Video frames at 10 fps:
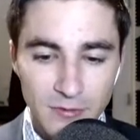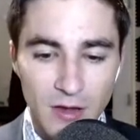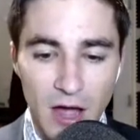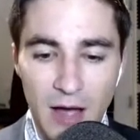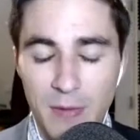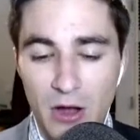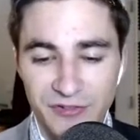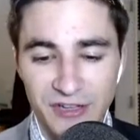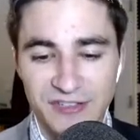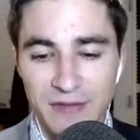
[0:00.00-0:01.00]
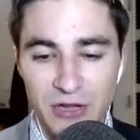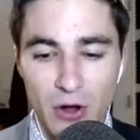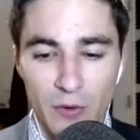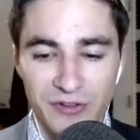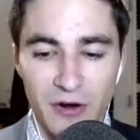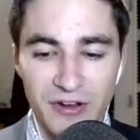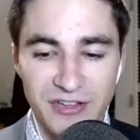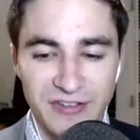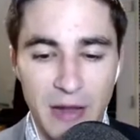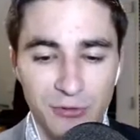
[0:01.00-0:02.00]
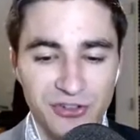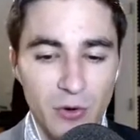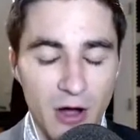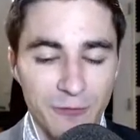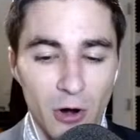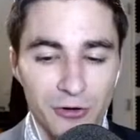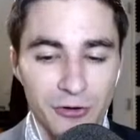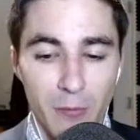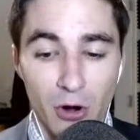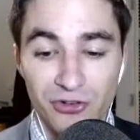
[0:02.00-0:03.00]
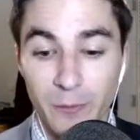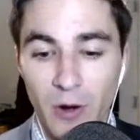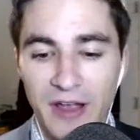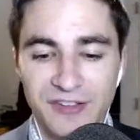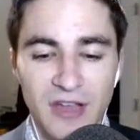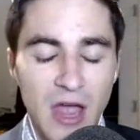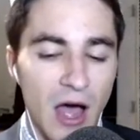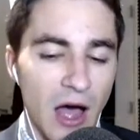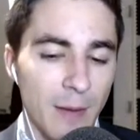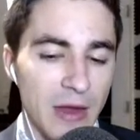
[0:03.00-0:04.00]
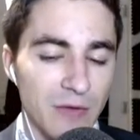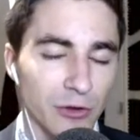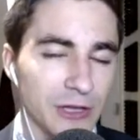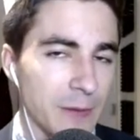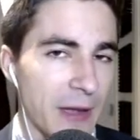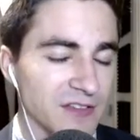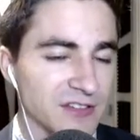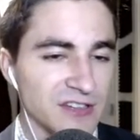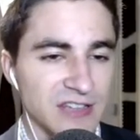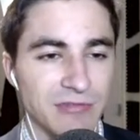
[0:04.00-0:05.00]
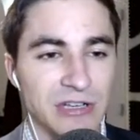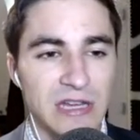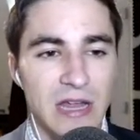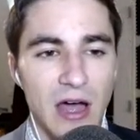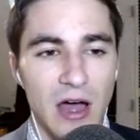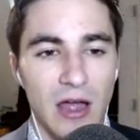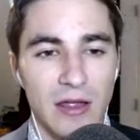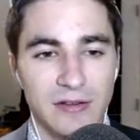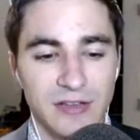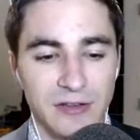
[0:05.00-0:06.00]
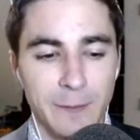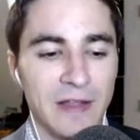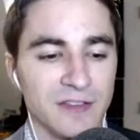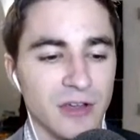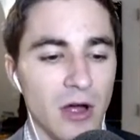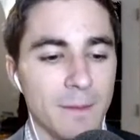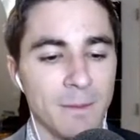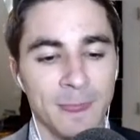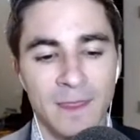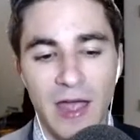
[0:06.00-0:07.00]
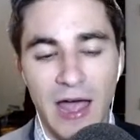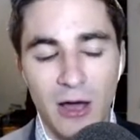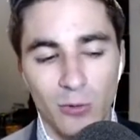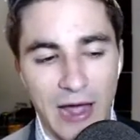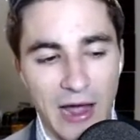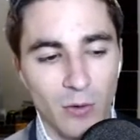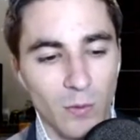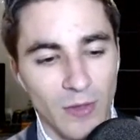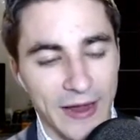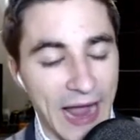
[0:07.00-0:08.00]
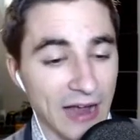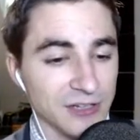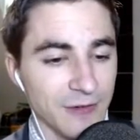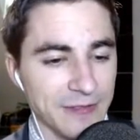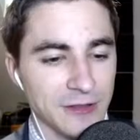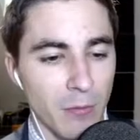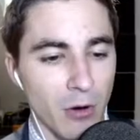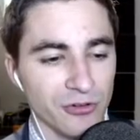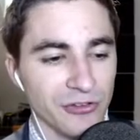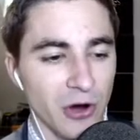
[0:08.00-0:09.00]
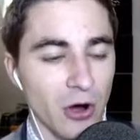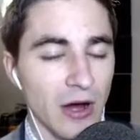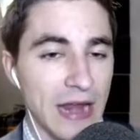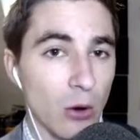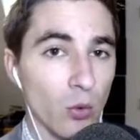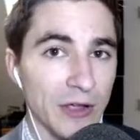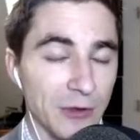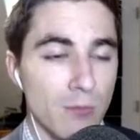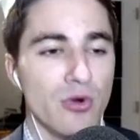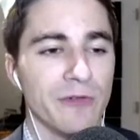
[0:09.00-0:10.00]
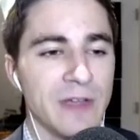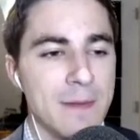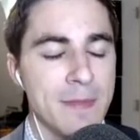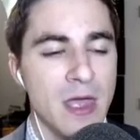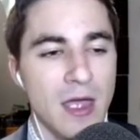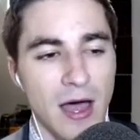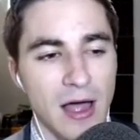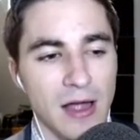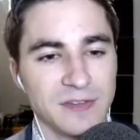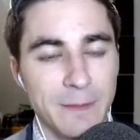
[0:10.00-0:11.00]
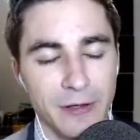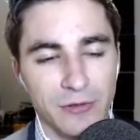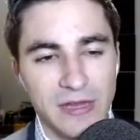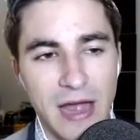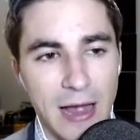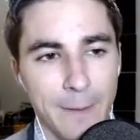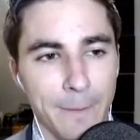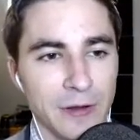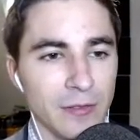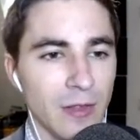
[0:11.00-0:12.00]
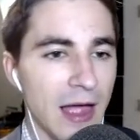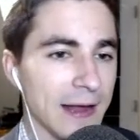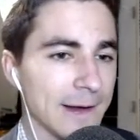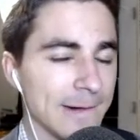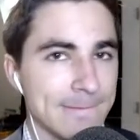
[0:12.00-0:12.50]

670 OSRS says, how much do you offer under the margin price? It really depends, 670. It depends on how like active I think the margins are and how quick they're moving. Typically, I put it like...